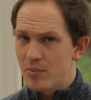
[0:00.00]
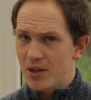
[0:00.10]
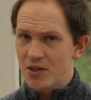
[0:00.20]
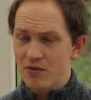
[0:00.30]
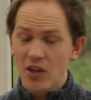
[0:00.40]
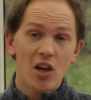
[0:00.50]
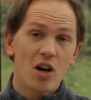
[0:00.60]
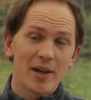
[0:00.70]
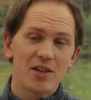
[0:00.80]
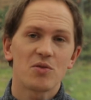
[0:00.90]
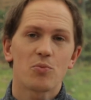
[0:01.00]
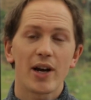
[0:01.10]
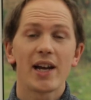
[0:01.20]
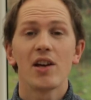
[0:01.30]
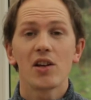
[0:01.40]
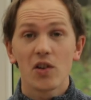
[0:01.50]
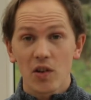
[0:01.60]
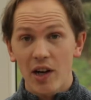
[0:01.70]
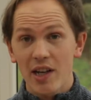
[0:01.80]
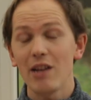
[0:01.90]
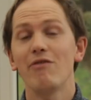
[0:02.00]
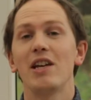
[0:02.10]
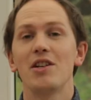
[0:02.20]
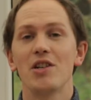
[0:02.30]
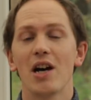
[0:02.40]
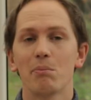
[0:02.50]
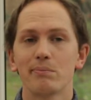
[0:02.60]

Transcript: buds for the coming spring. Good ID feature.